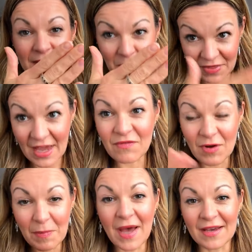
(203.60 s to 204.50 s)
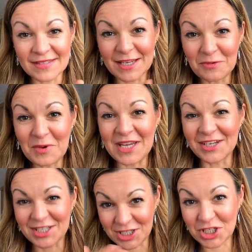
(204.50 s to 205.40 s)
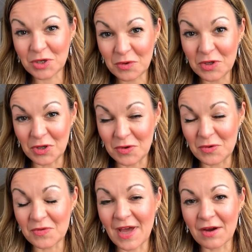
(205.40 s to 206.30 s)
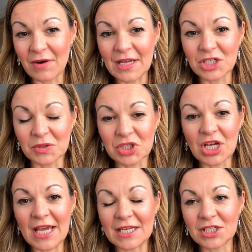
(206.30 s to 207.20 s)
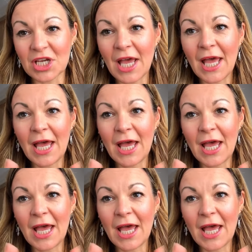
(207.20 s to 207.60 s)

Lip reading: with every passing week to show you that gradual change.